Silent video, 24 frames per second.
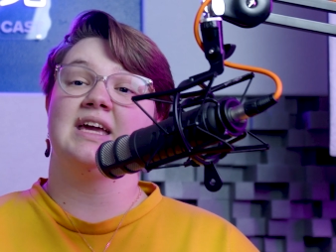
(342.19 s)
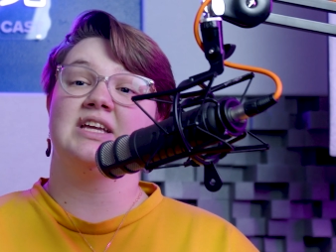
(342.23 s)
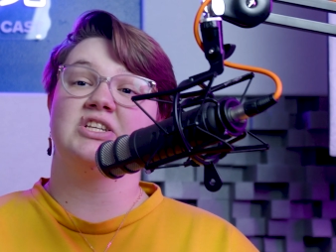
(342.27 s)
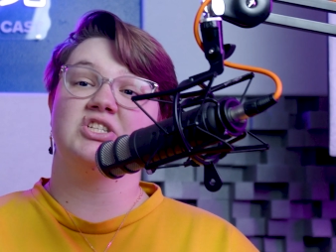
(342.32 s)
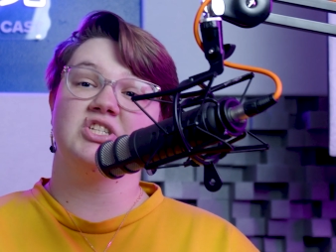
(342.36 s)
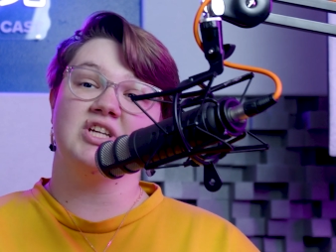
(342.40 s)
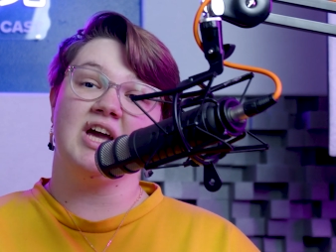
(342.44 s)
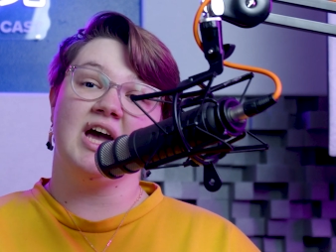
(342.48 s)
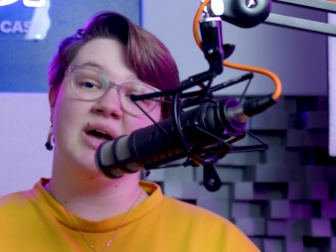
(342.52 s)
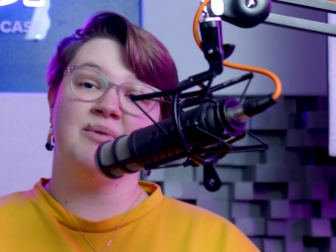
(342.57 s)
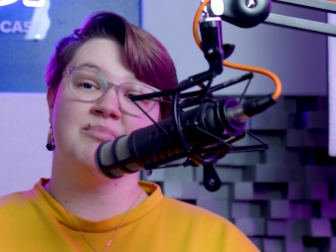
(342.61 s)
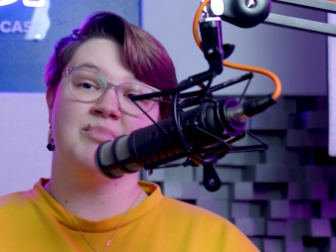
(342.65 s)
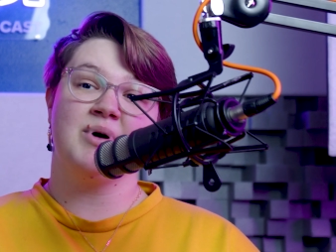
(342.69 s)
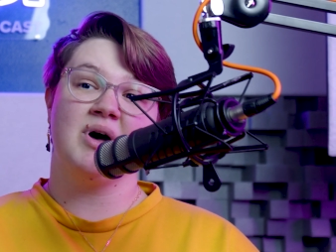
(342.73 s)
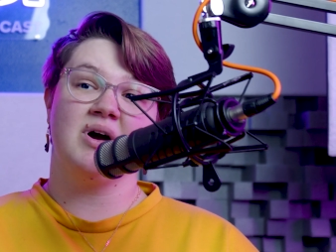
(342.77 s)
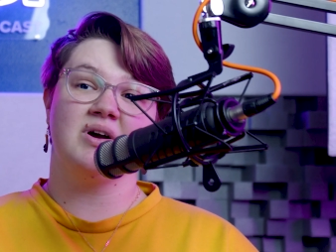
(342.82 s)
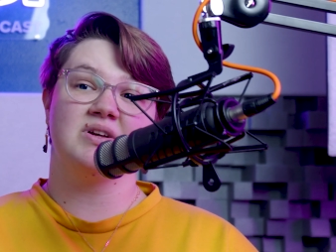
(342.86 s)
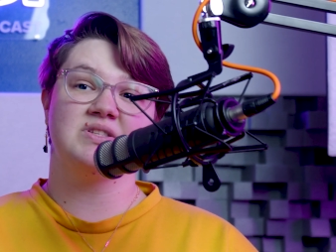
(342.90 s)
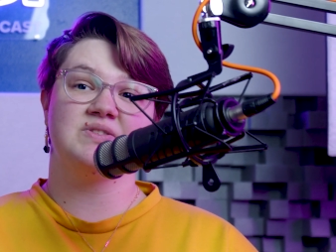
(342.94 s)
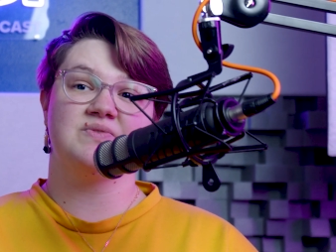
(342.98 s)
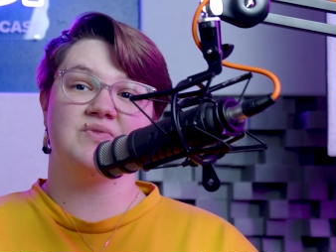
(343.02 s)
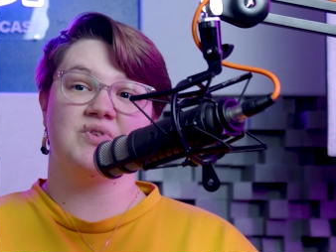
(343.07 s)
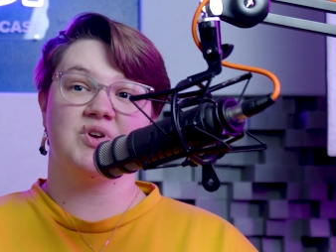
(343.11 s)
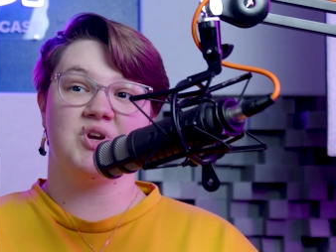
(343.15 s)
a chat
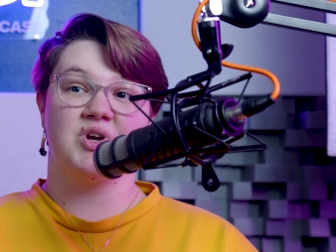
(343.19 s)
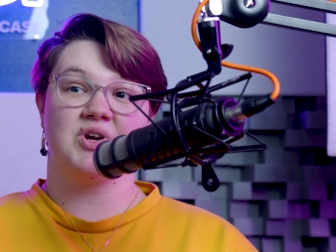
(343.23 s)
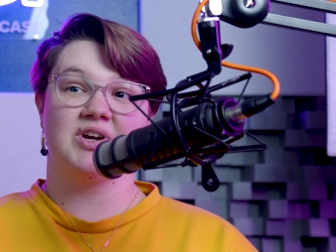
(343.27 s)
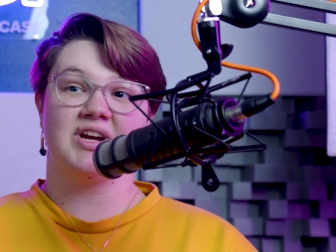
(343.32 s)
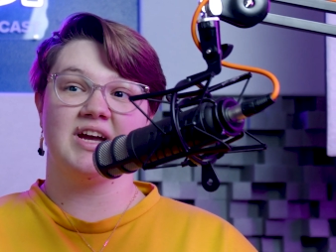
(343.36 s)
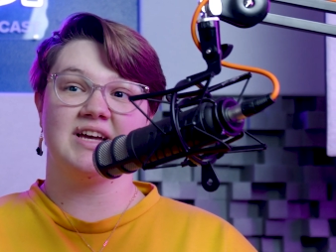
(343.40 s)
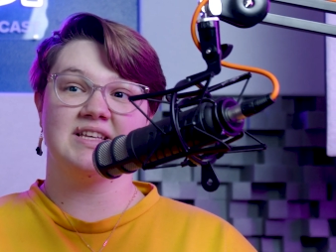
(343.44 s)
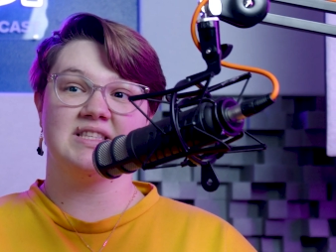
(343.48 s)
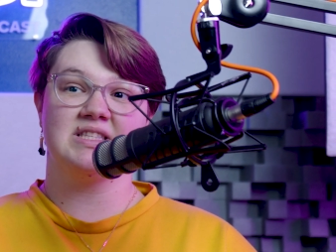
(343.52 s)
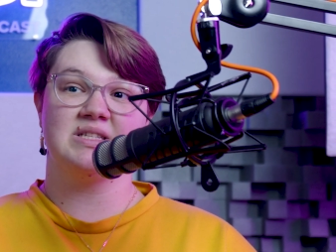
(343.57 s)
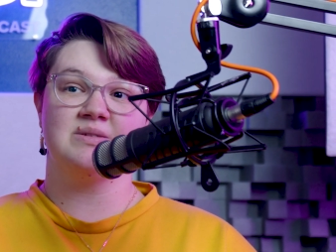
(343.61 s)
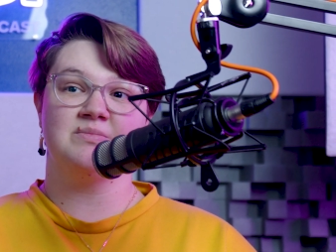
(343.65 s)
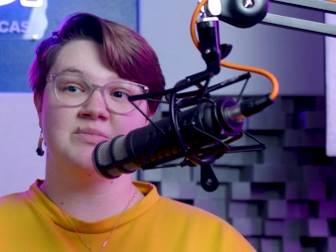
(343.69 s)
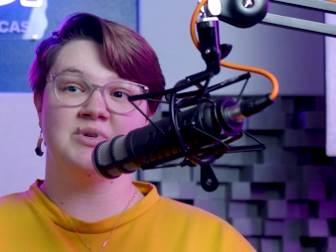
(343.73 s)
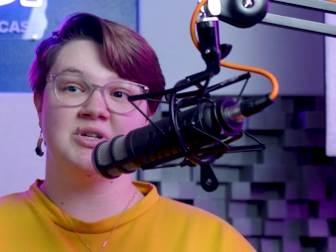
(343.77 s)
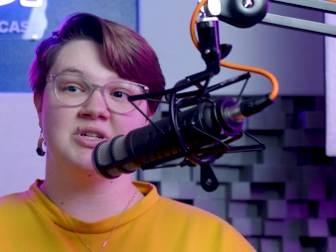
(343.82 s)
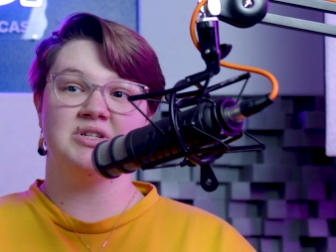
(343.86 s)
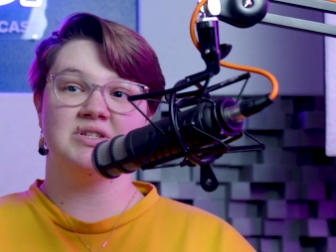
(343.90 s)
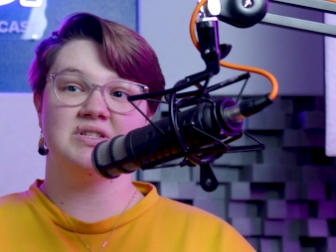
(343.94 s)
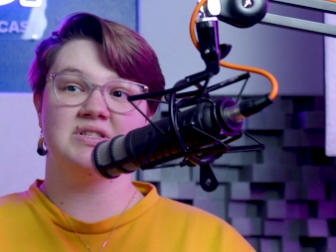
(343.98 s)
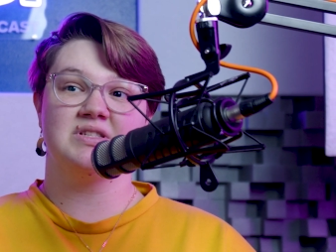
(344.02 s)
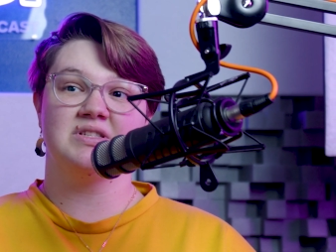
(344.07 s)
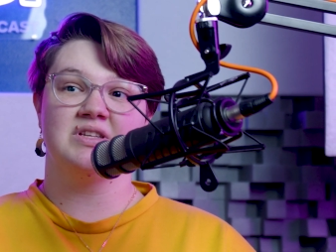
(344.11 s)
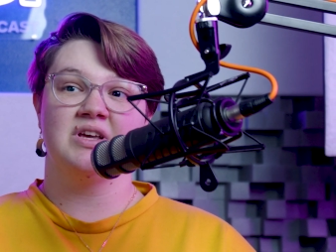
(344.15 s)
box for your
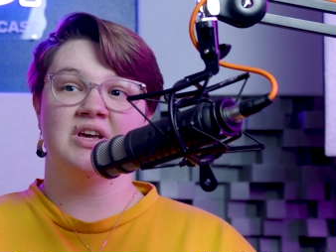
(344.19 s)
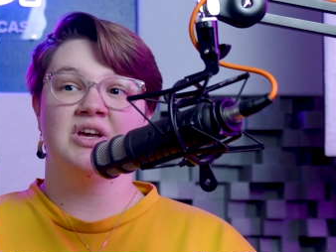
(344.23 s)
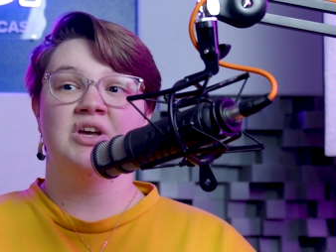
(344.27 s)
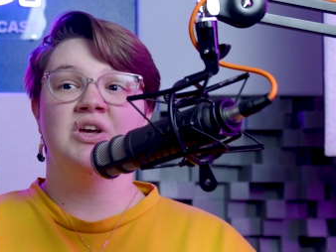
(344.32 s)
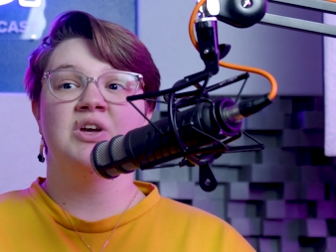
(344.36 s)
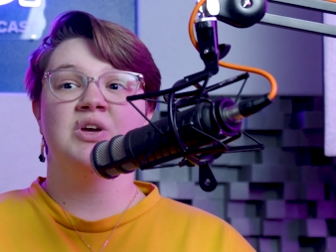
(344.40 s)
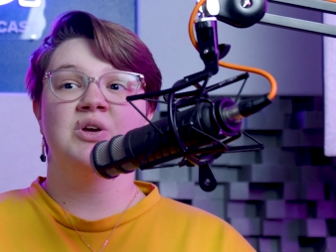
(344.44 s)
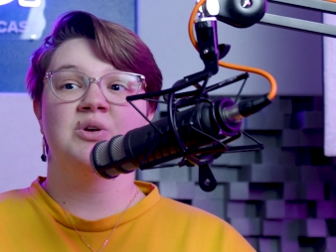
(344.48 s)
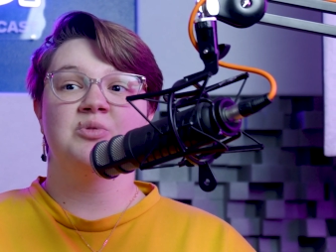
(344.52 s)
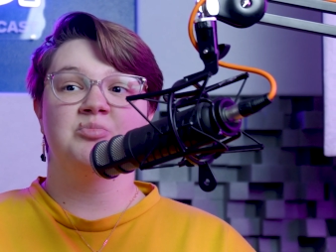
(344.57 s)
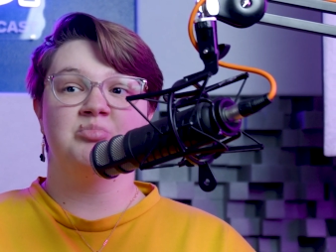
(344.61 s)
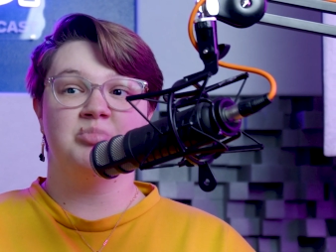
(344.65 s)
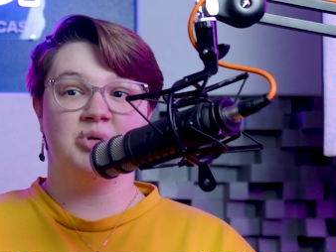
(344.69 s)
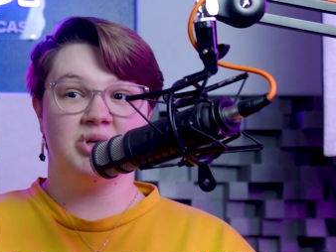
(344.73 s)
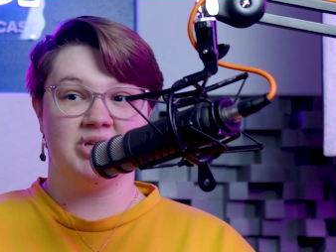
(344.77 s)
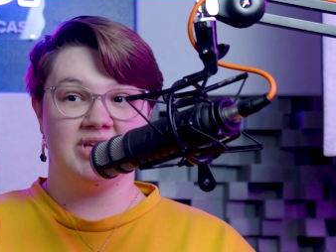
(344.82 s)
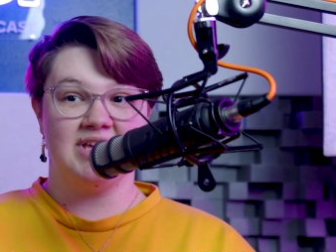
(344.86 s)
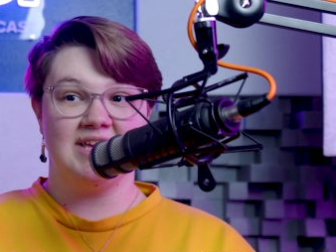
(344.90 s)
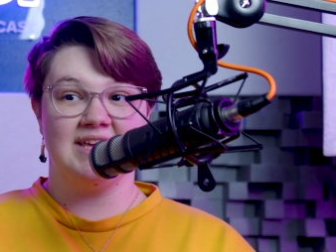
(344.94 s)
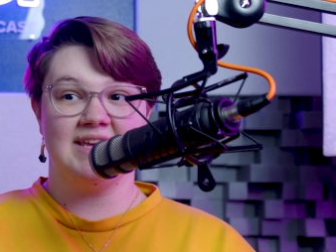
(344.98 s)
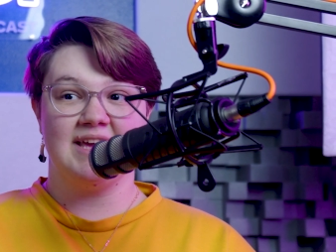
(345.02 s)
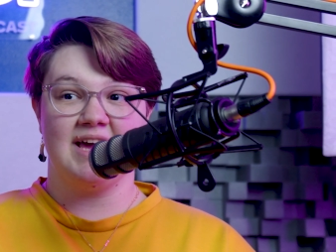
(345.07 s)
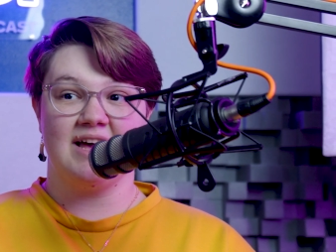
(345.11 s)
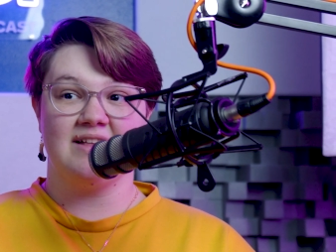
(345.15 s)
customers,
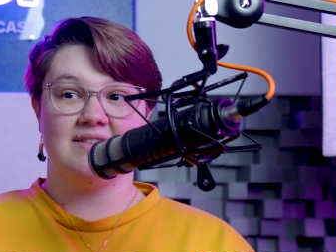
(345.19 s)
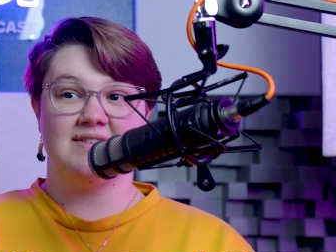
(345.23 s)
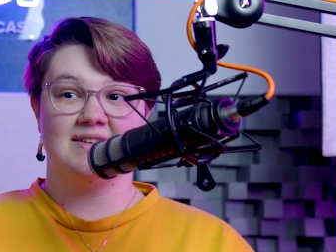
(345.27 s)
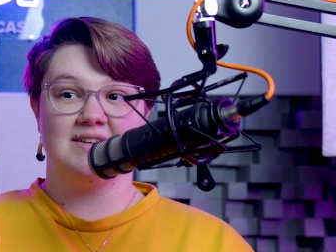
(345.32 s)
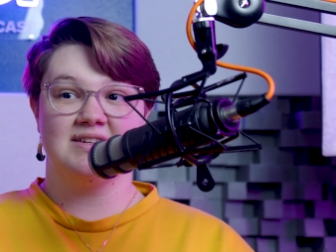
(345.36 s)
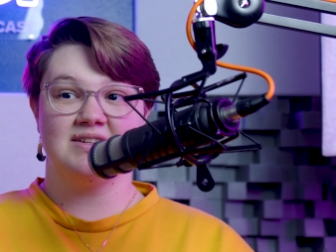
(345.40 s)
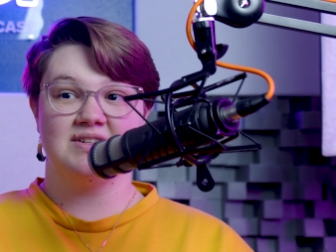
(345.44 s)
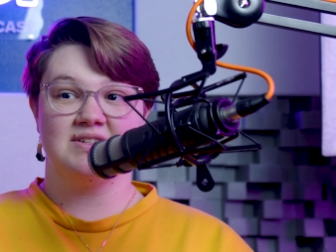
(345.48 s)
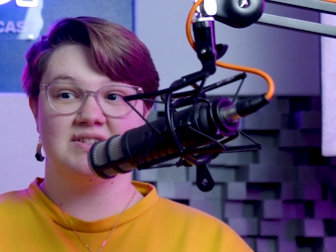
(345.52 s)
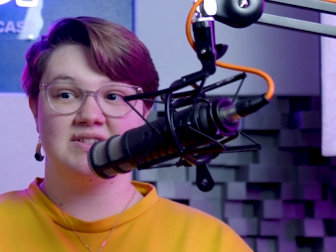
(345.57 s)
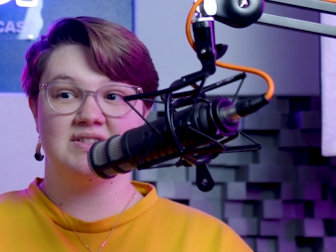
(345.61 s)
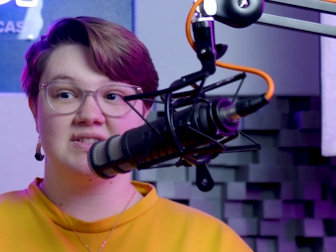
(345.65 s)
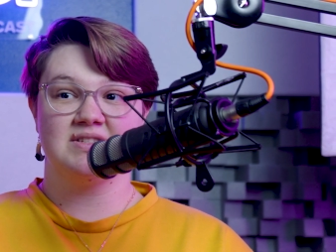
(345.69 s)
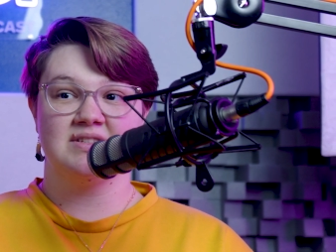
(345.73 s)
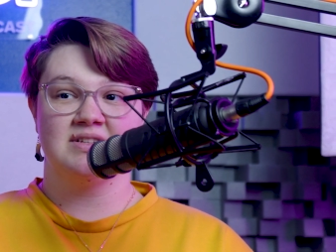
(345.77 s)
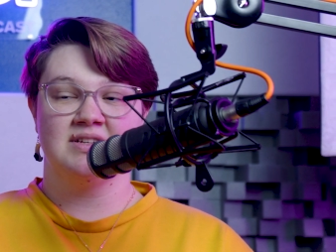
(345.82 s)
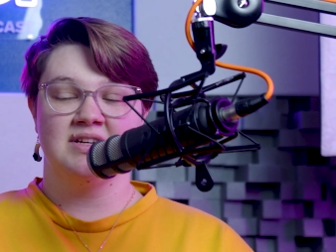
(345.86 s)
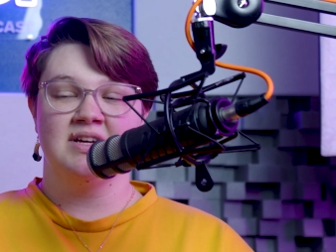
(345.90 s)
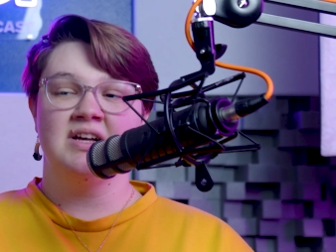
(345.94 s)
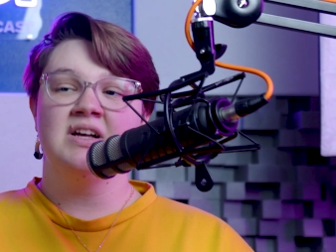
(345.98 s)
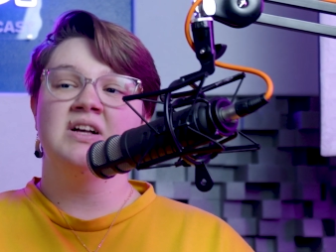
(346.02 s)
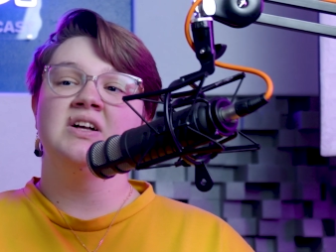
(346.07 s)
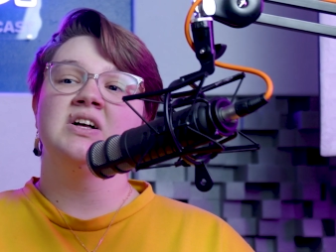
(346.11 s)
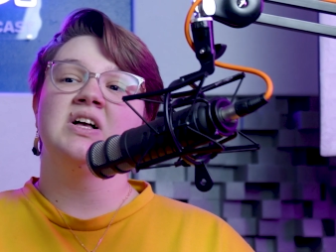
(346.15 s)
booking calendars,